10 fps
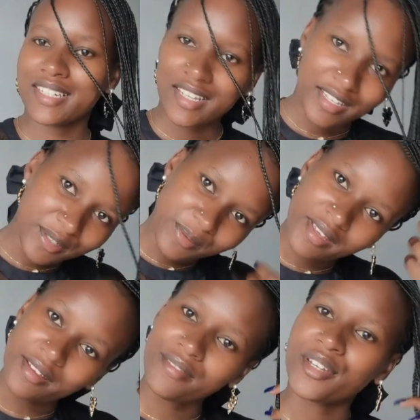We
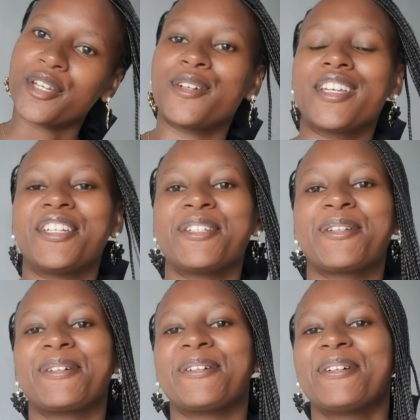have a new
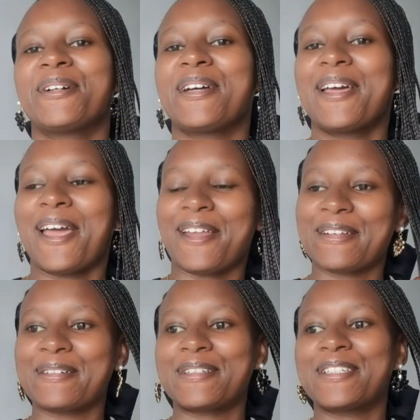intro. I don't
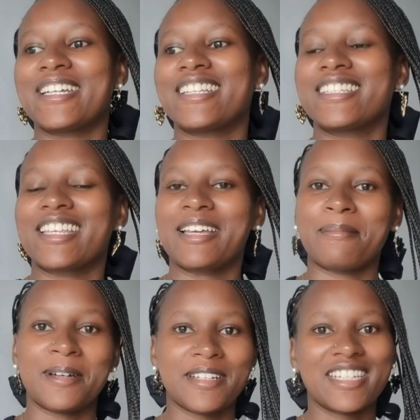know what you guys think
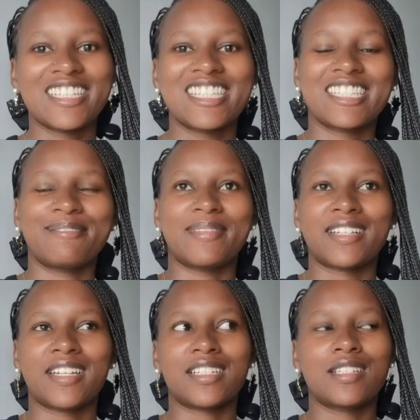about it,
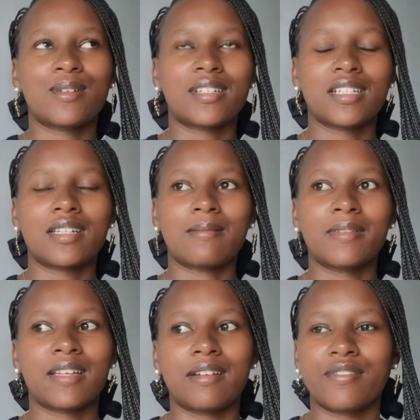but I just wanted
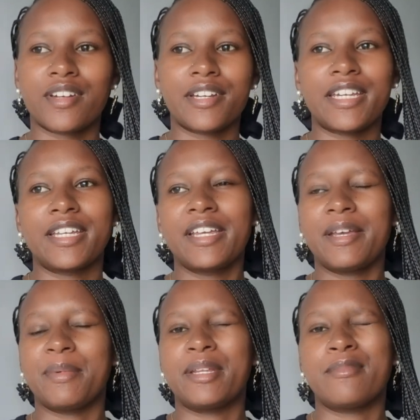something very
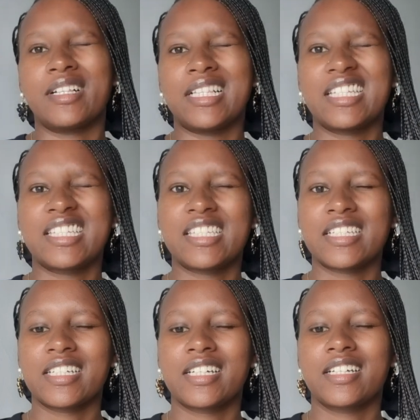minimalistic.
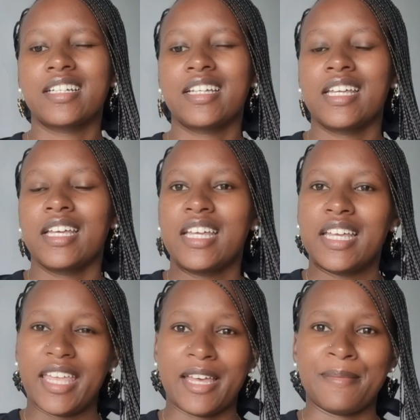
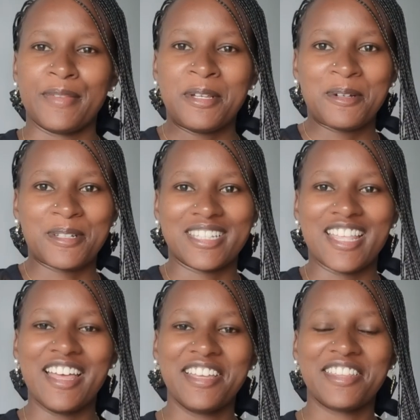Yeah, because
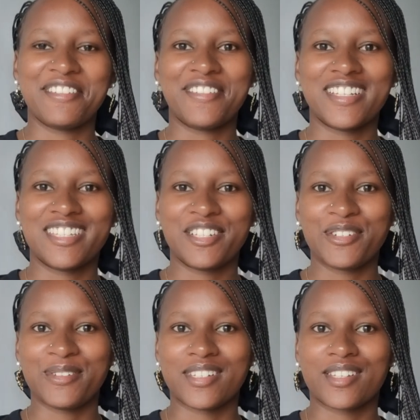the first intro
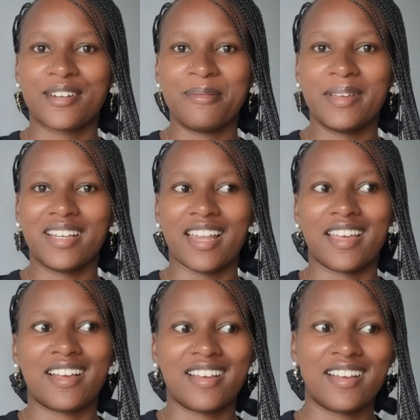was screaming
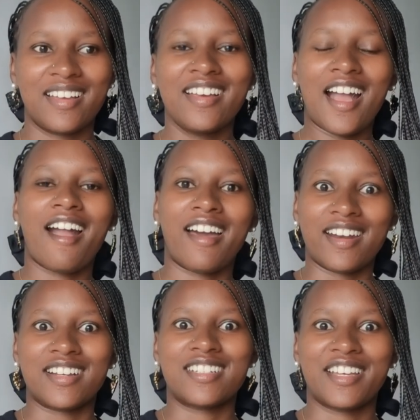like
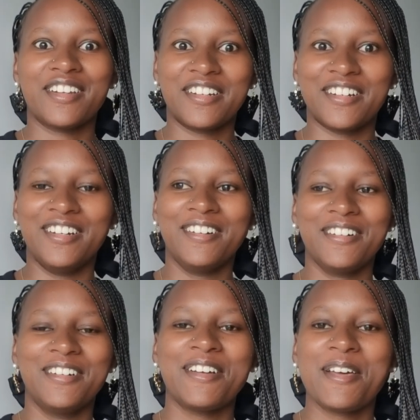character, you
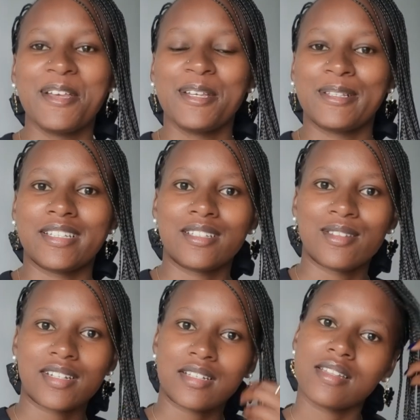know. So I just
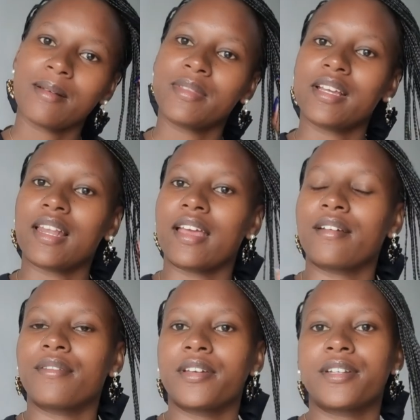wanted something like
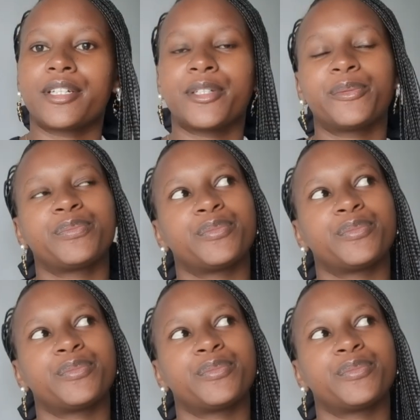very